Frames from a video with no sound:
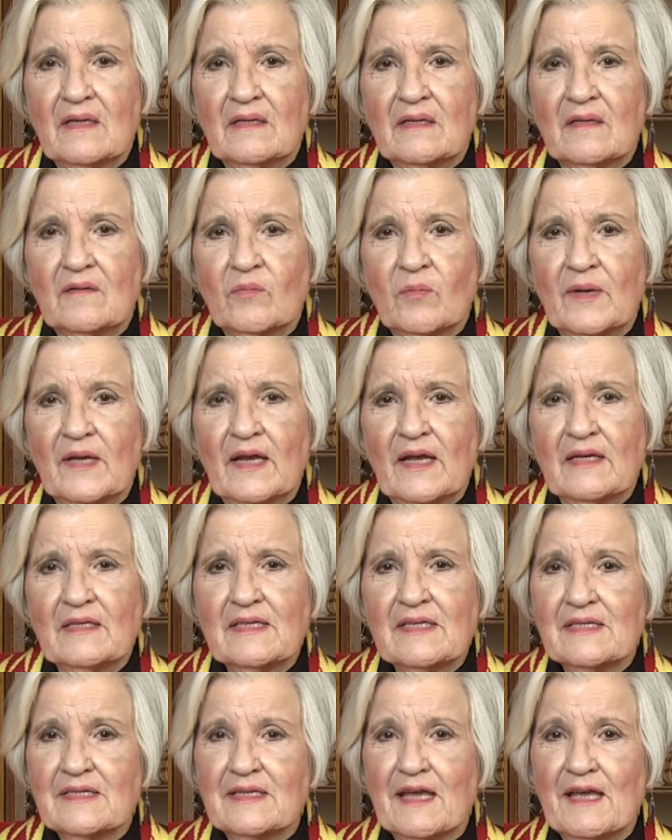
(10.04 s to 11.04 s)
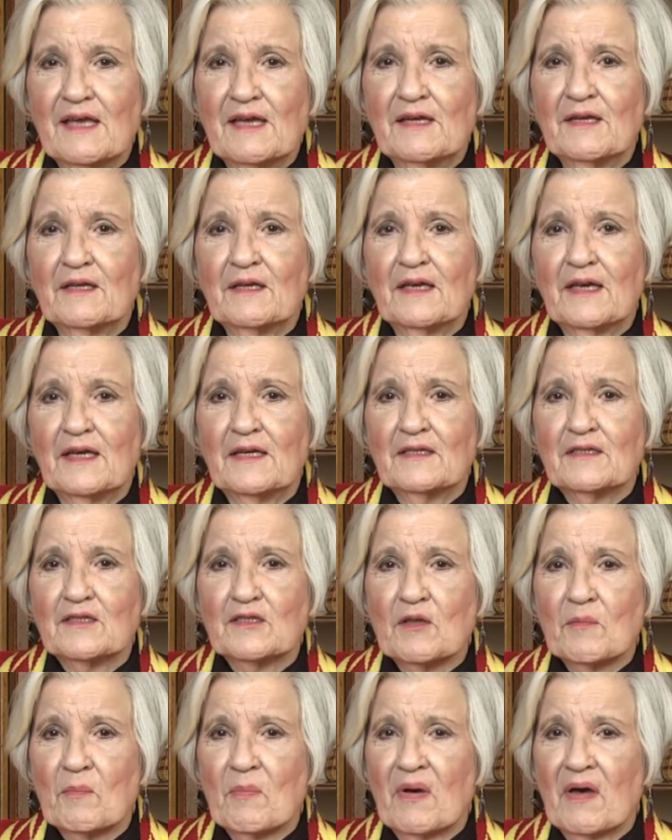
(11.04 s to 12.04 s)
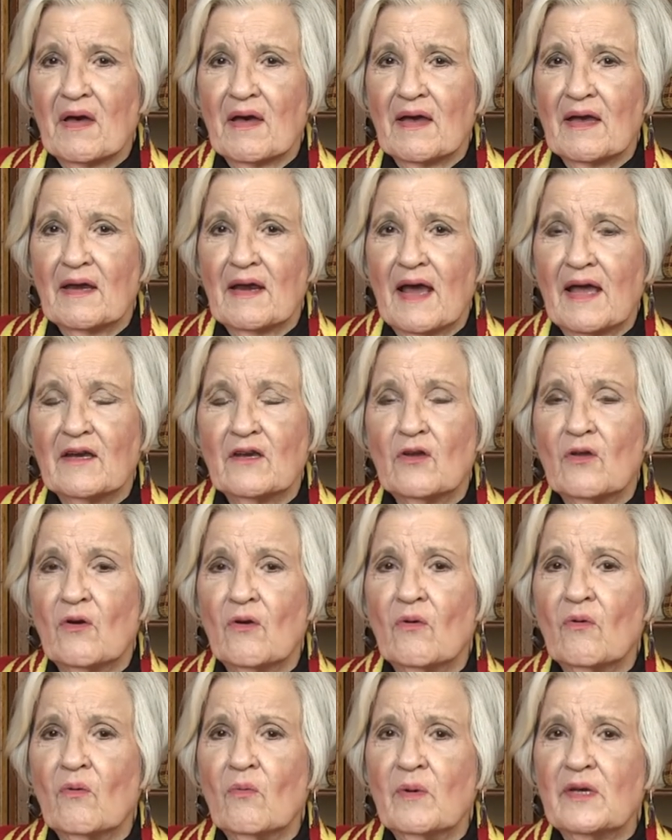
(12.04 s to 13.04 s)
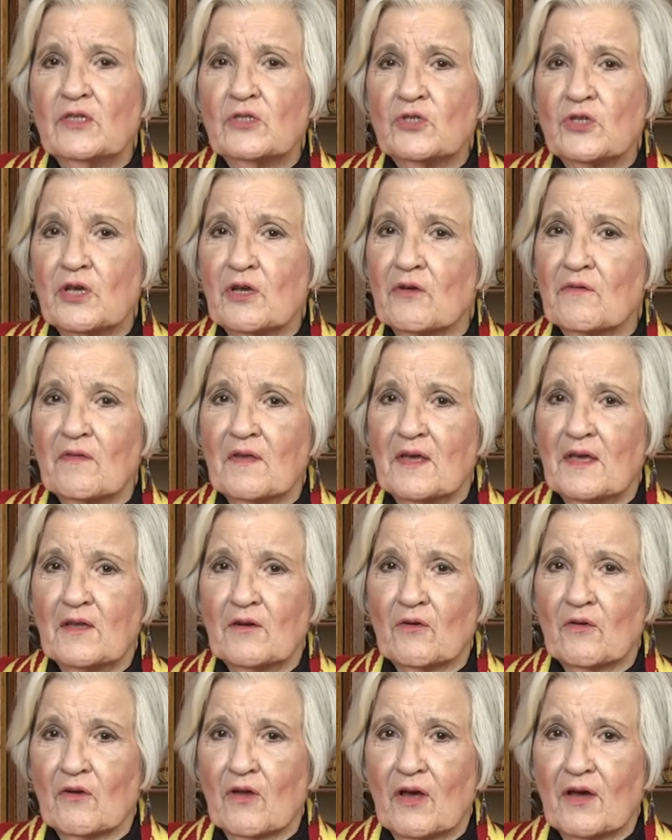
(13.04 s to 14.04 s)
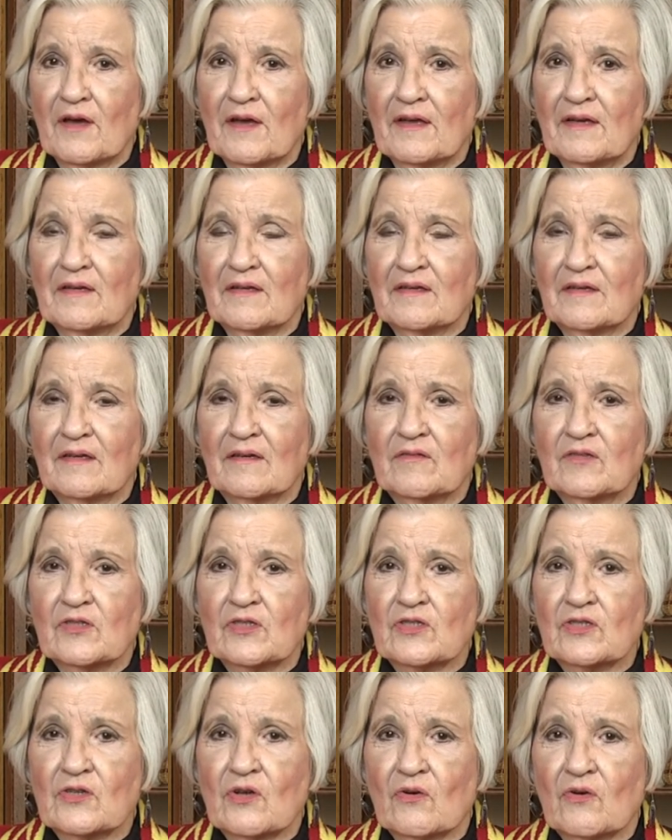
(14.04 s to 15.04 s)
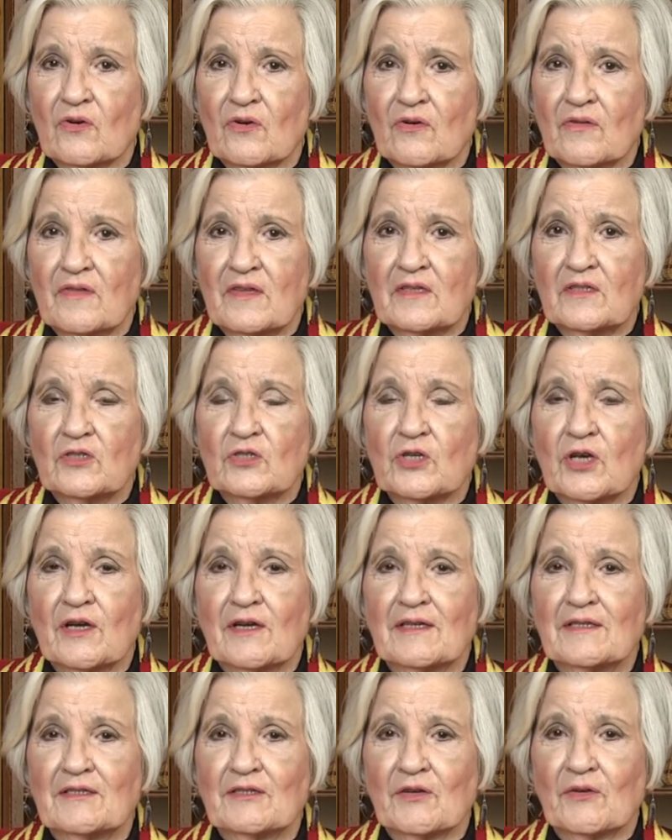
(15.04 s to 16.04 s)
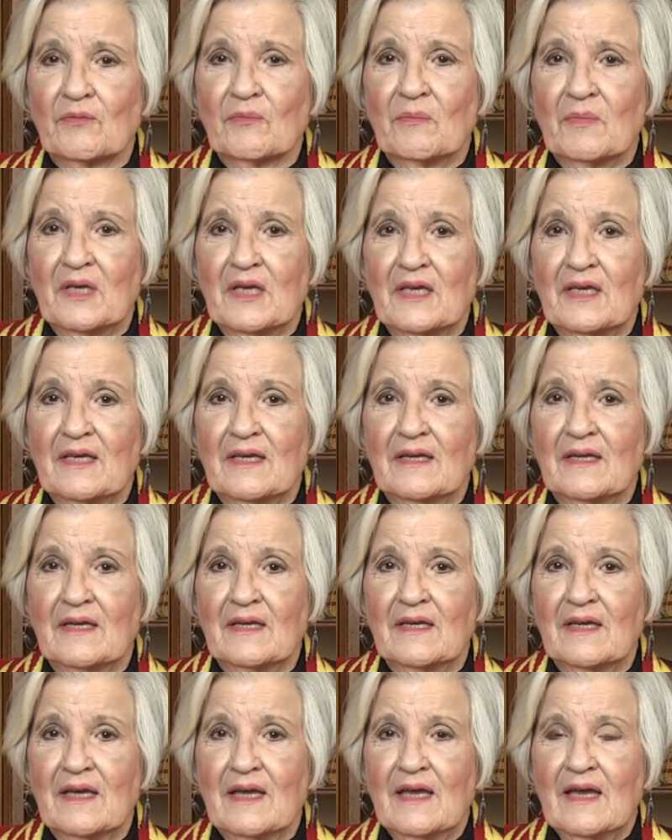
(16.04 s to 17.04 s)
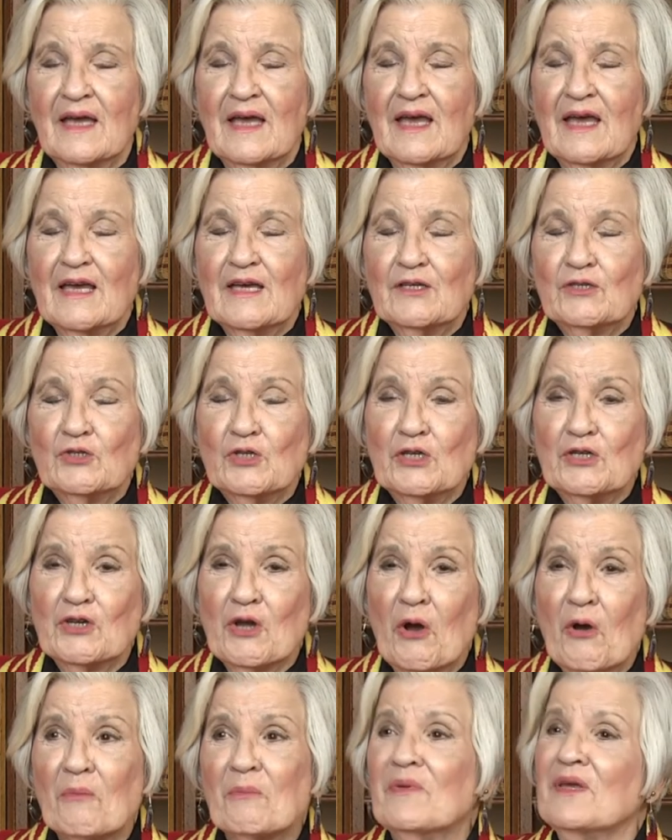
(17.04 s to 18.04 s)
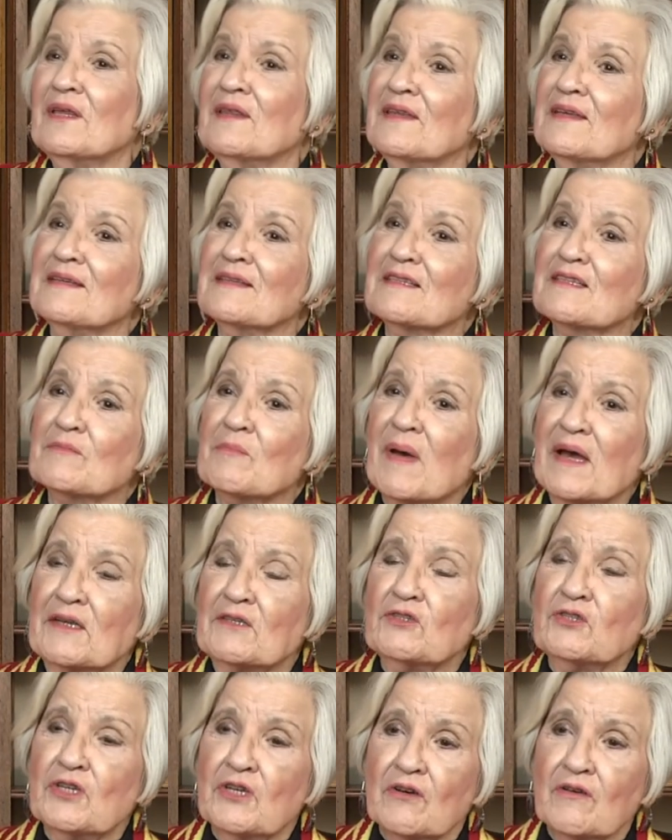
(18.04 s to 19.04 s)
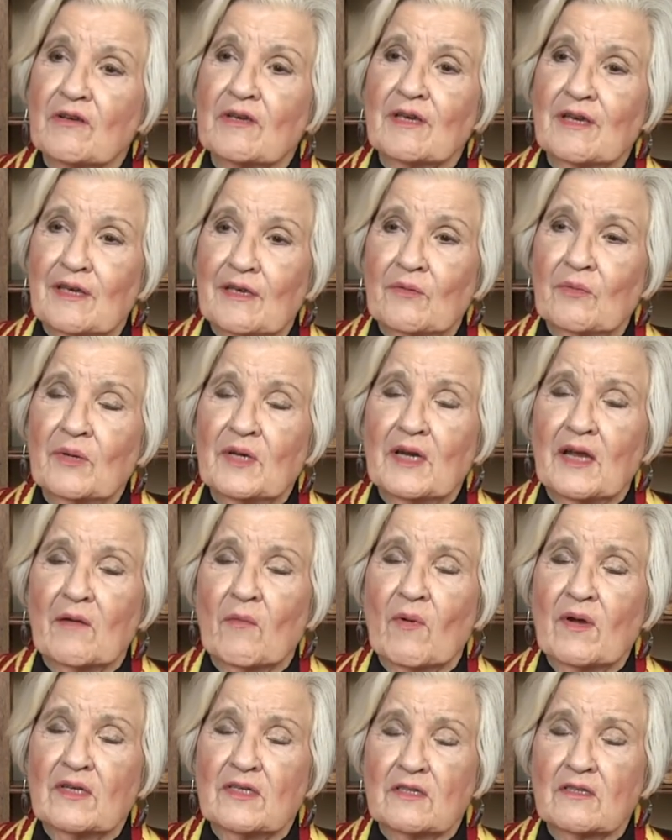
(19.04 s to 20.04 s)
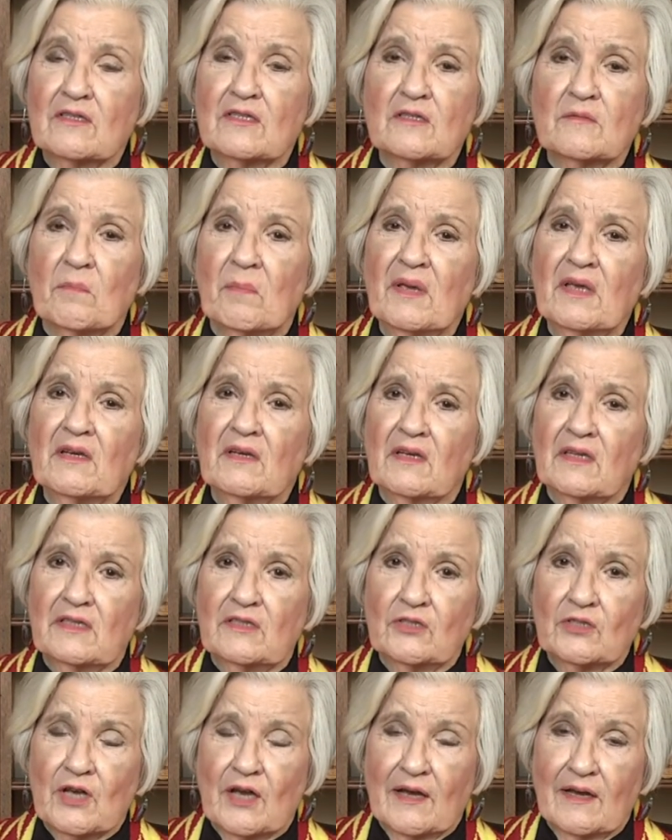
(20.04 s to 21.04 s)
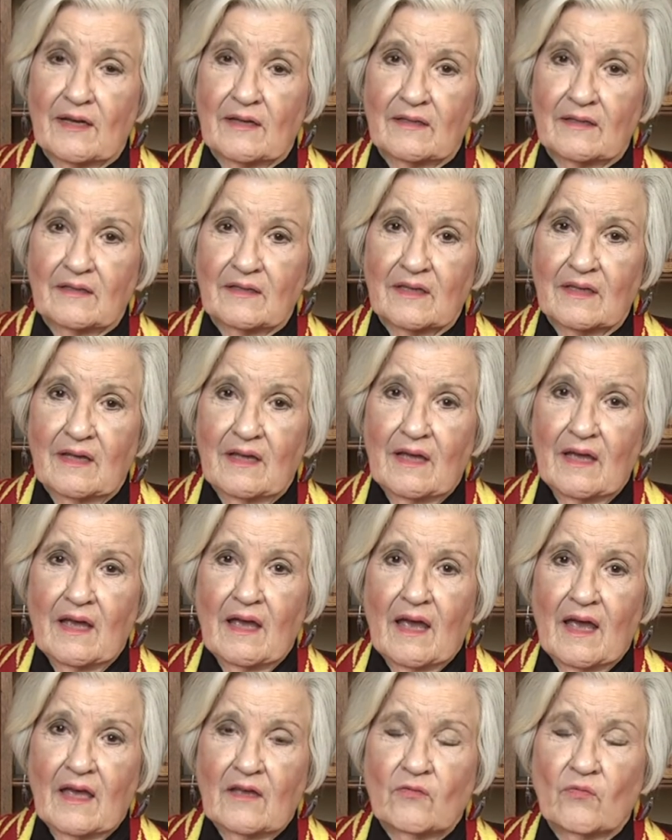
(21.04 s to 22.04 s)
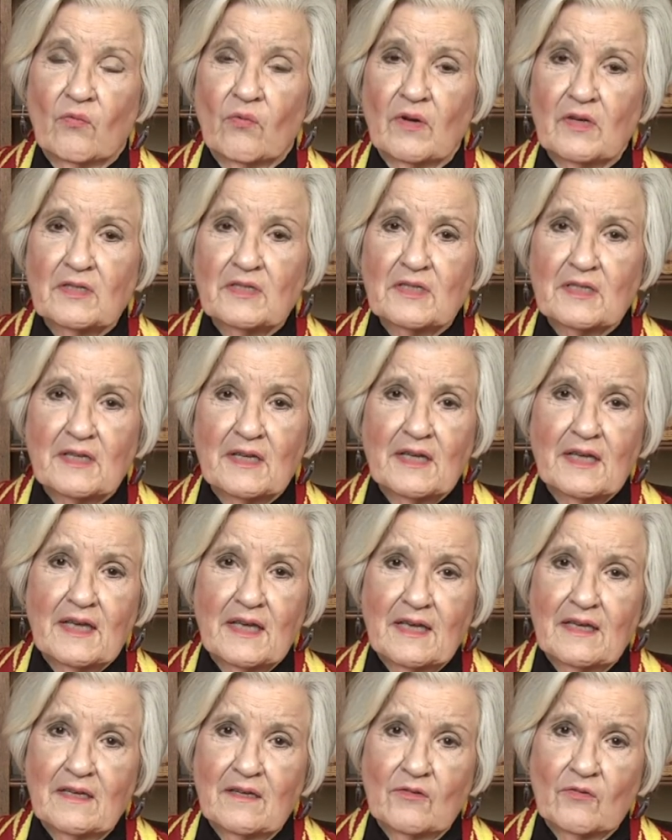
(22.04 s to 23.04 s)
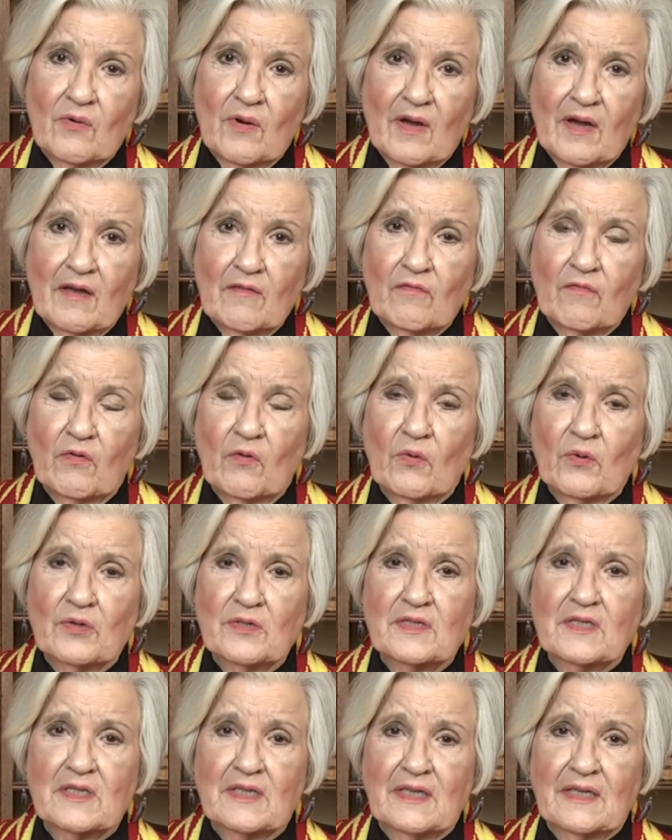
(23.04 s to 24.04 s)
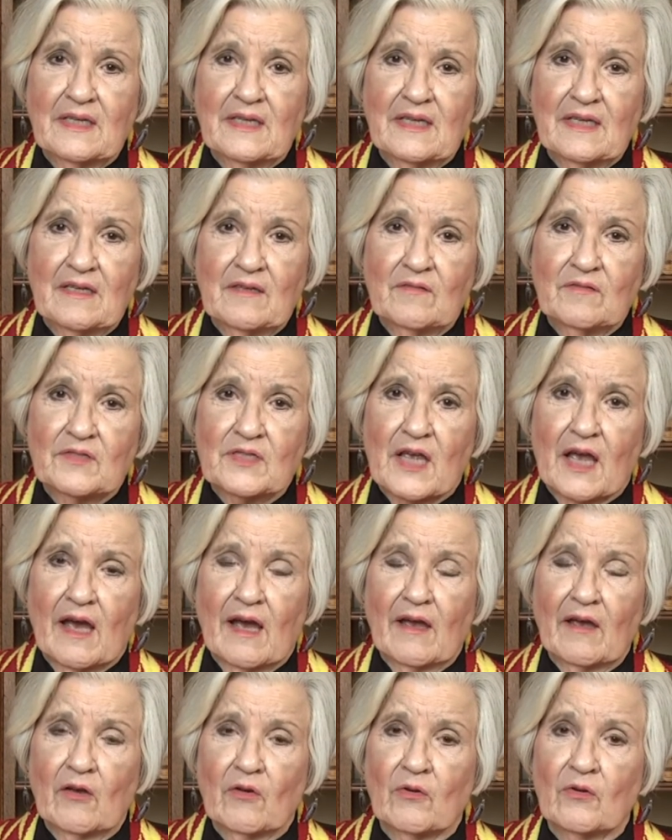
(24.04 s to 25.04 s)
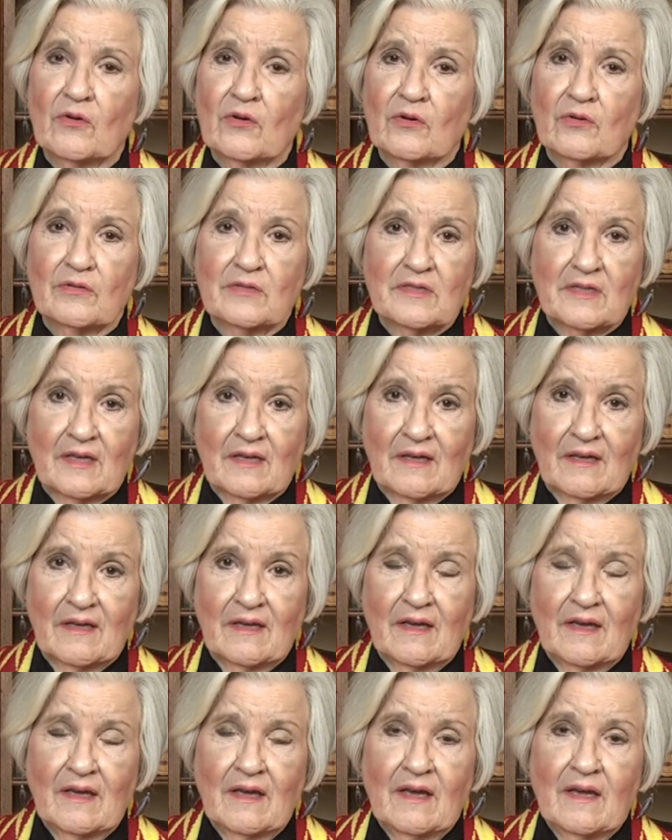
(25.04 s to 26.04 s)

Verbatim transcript: that when I stand against the pine, I know we share the inner light of the star that shines on me. She taught me this, my Cherokee, when I was a spindly child, and rustling in dry forest leaves, I heard her say,